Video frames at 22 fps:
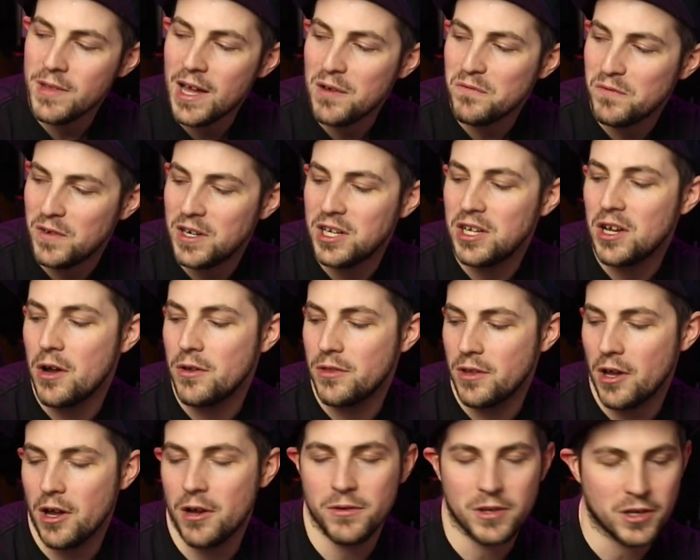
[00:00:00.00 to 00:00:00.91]
that video
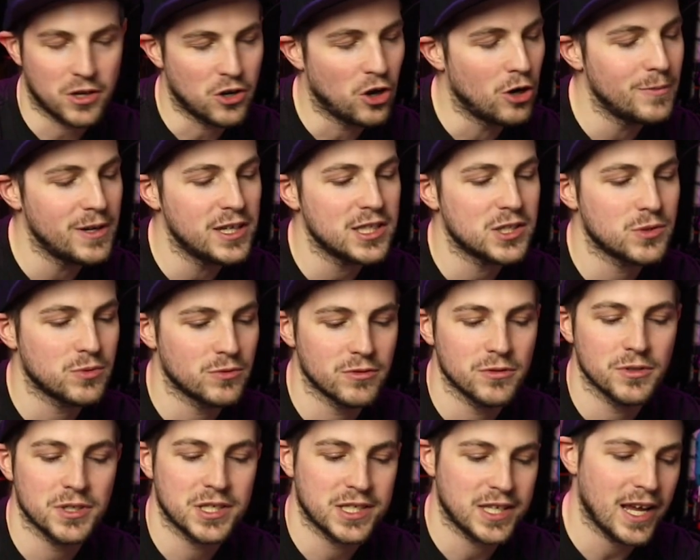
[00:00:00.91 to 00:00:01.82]
though, the comments were
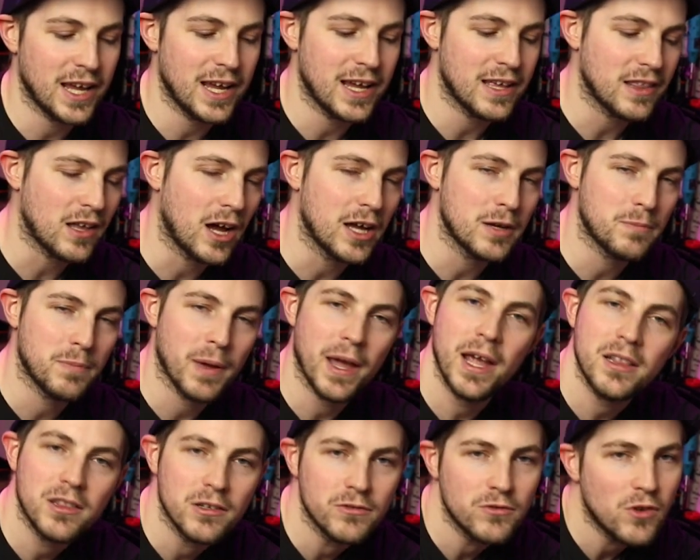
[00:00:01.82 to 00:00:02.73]
all saying that I
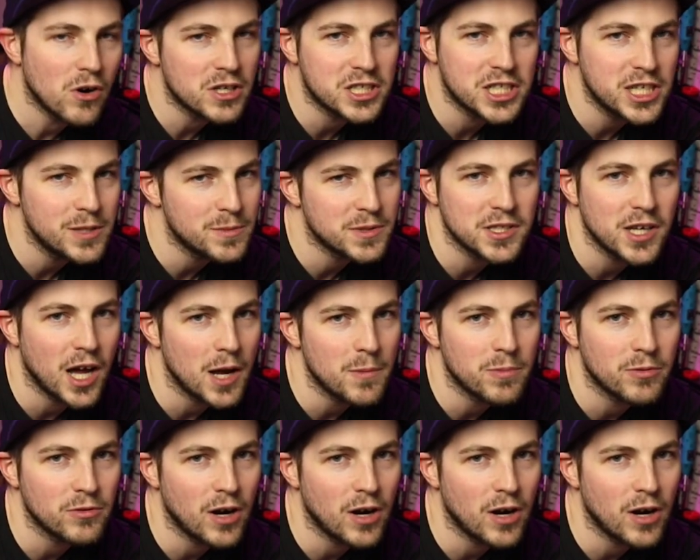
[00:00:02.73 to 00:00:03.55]
picked the wrong cheap sniper